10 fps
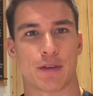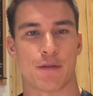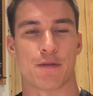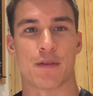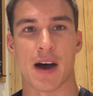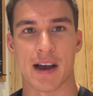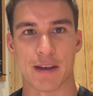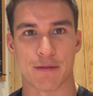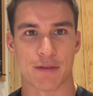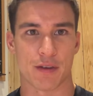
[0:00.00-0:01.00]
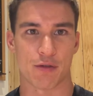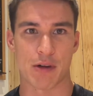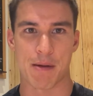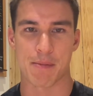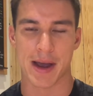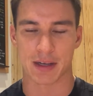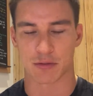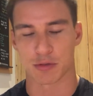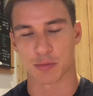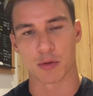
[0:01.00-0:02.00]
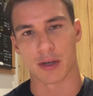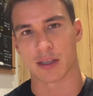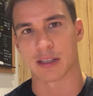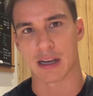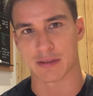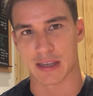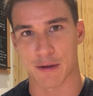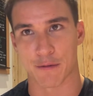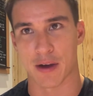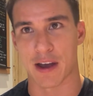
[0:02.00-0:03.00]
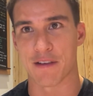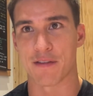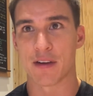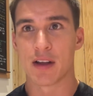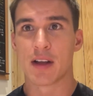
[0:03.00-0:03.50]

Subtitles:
5 rep max, or it was more like a tough set of 5.